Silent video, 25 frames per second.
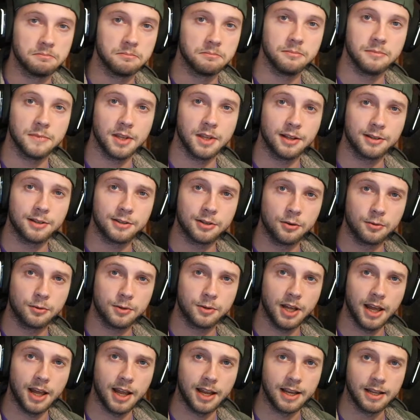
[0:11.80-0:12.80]
that's
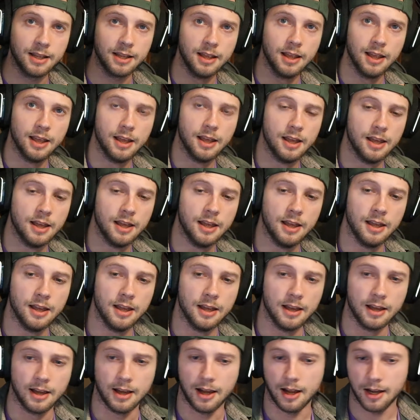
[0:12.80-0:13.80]
okay.
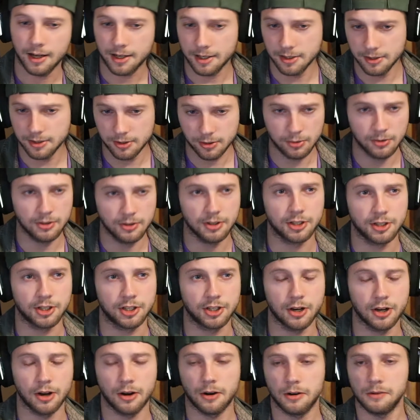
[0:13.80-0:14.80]
I can do this
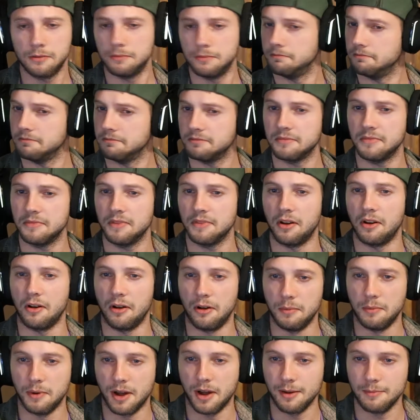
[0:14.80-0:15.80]
show
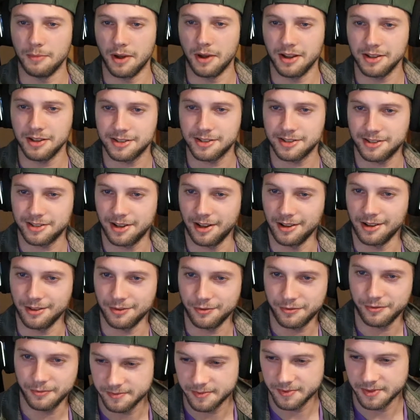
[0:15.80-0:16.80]
all by myself,
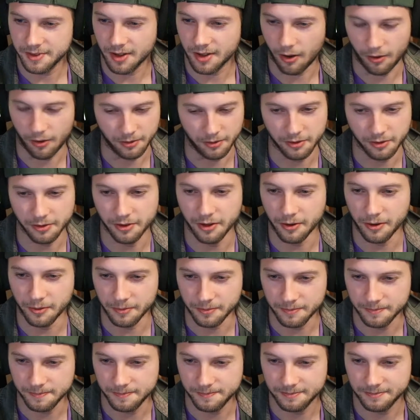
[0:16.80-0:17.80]
all alone.
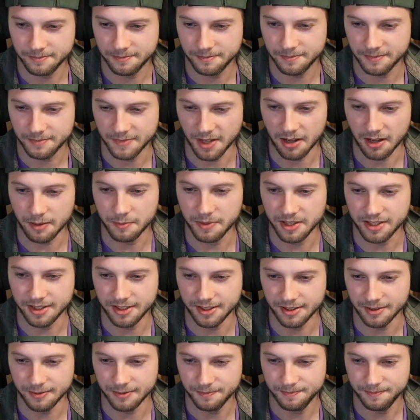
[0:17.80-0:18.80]
Not a big
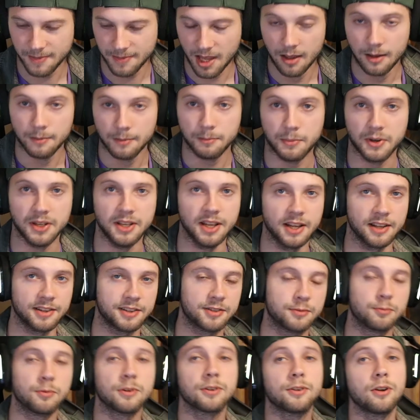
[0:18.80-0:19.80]
deal. But
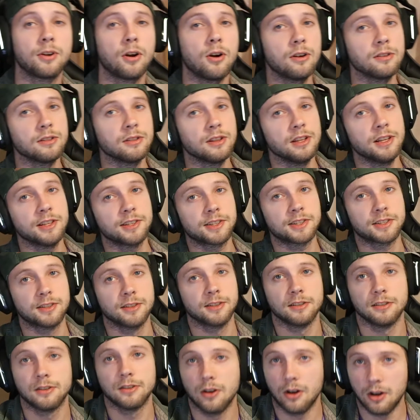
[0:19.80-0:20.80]
yes, regardless,
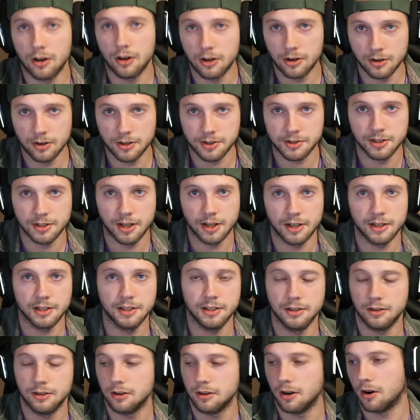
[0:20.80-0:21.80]
Goner is not
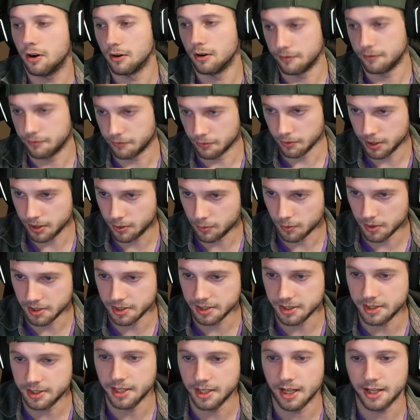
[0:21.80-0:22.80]
here, our
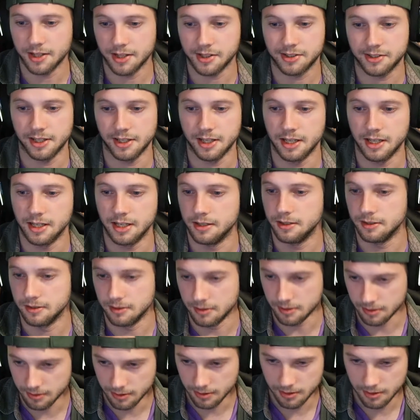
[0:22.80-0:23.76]
frequent guest and